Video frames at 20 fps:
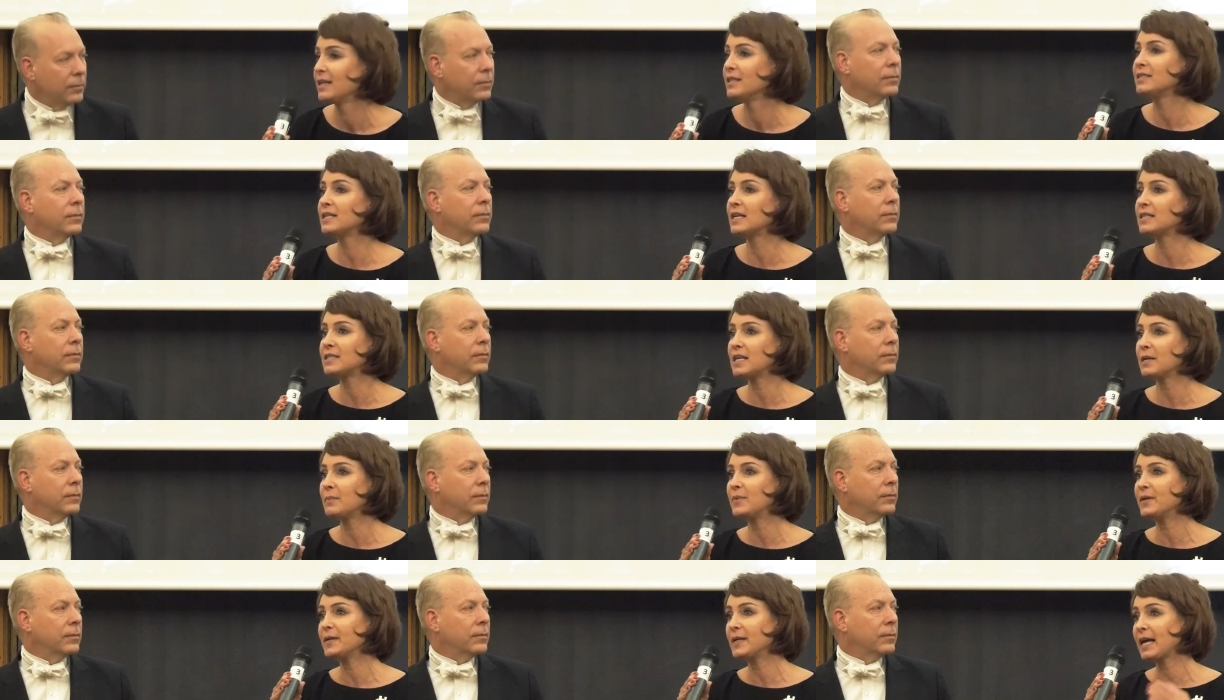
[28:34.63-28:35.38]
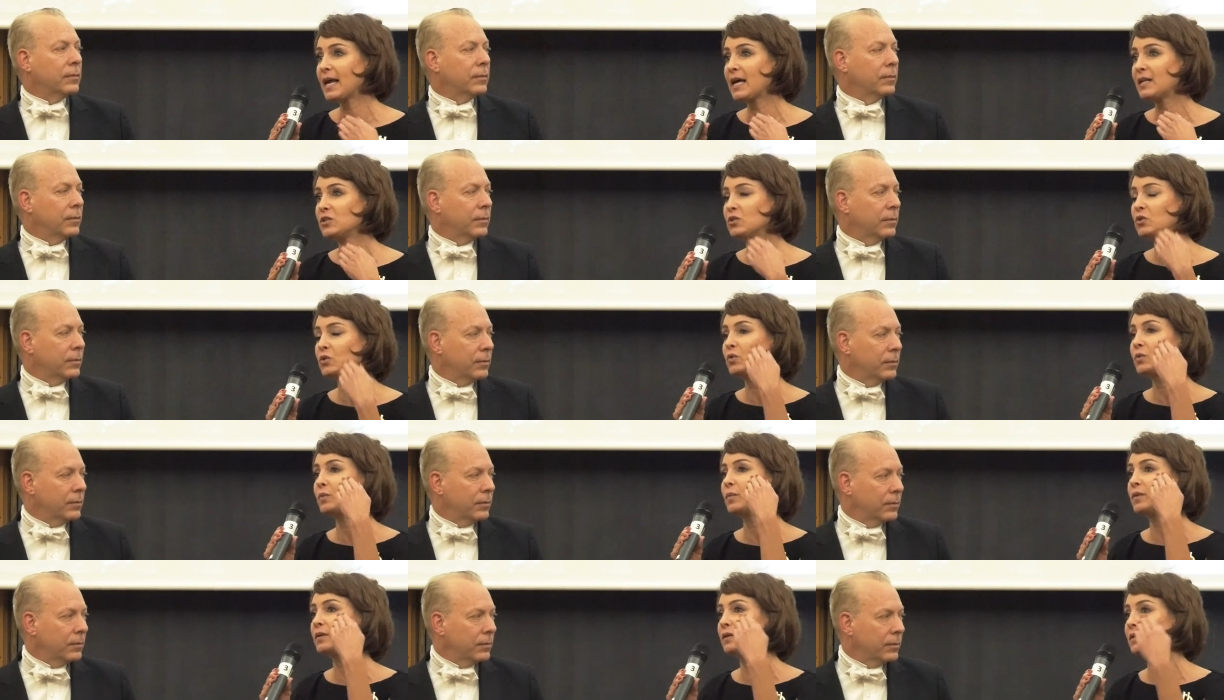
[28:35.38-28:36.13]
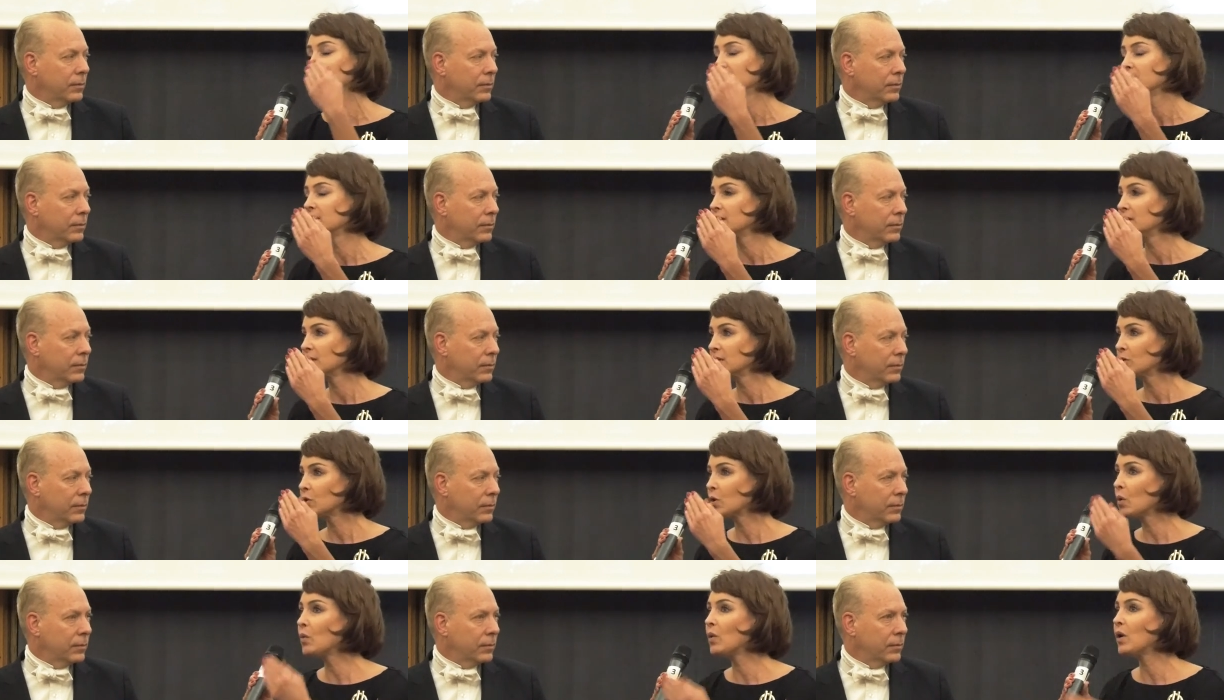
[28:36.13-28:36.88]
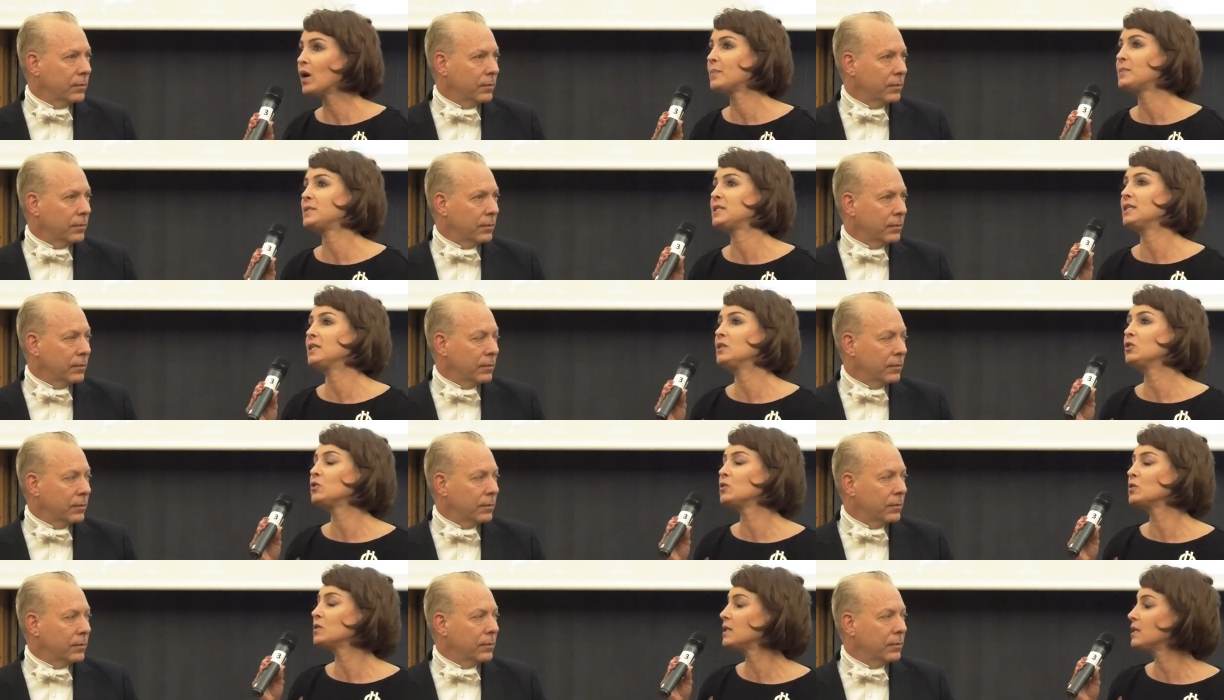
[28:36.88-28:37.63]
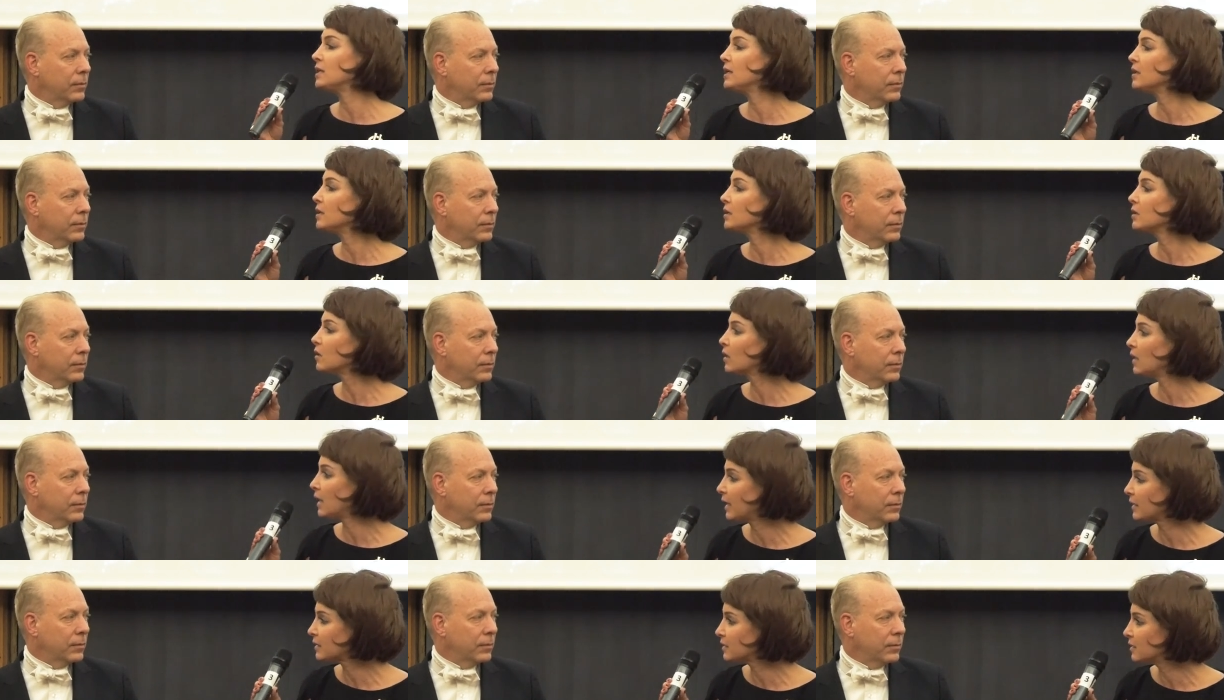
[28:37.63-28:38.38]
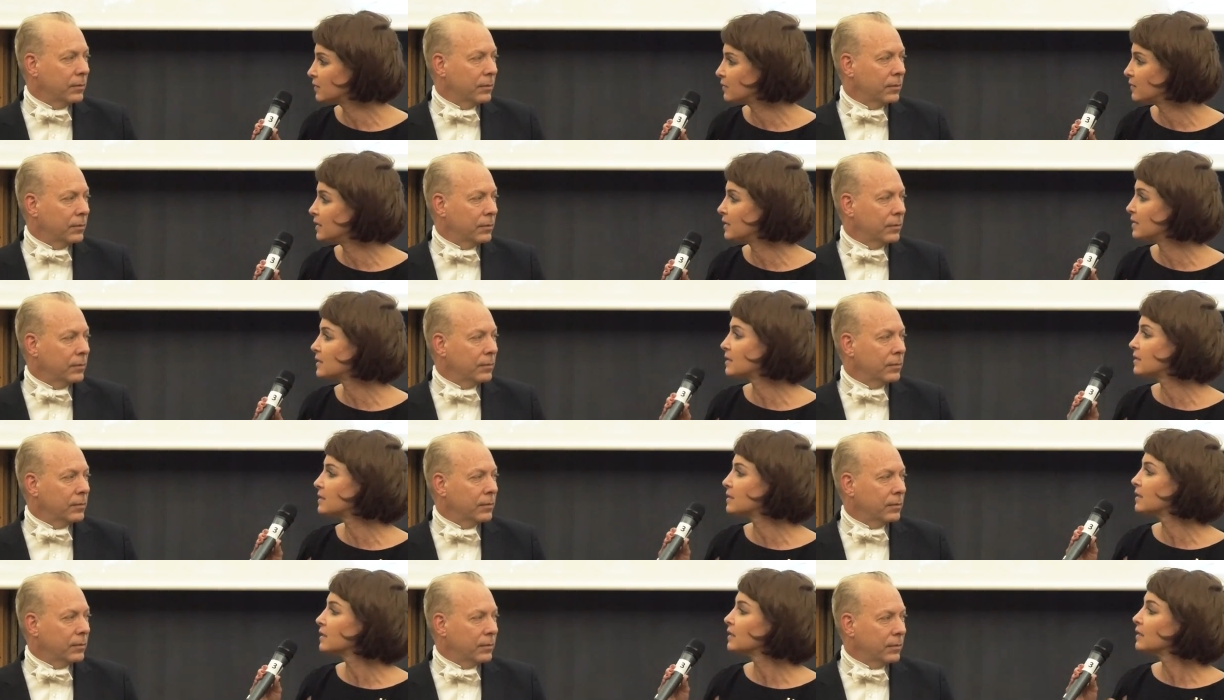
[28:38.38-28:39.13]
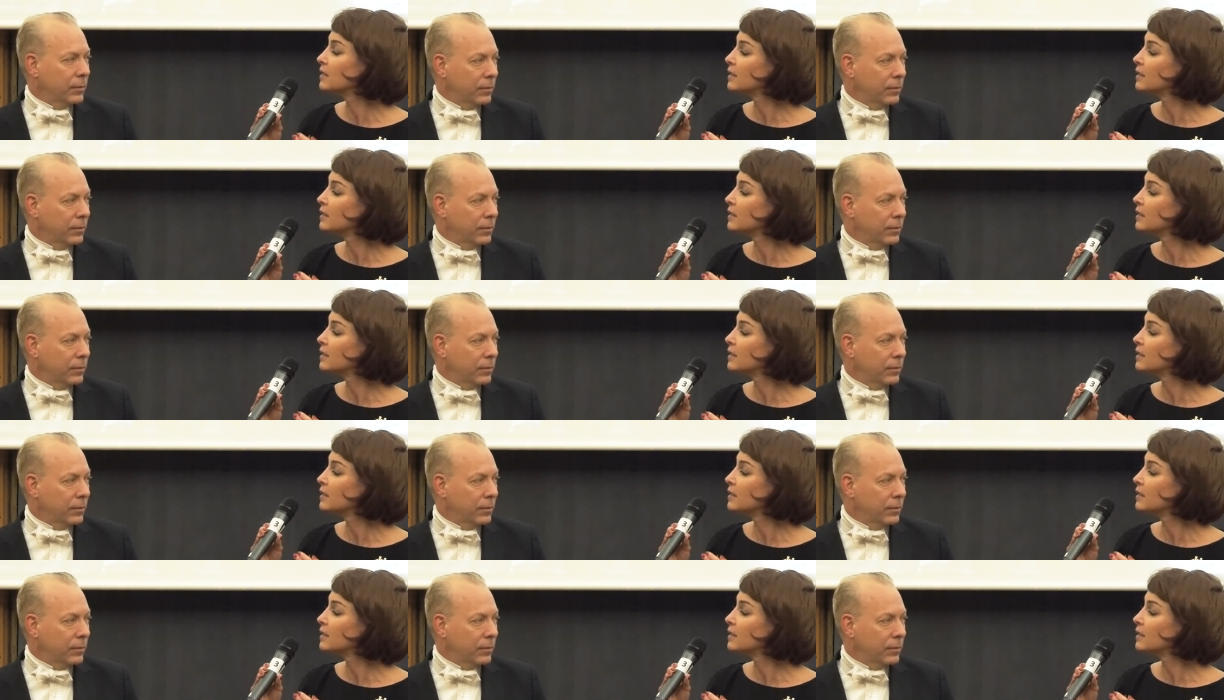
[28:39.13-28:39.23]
Speaker 1: that they began to co-opt into the collectivist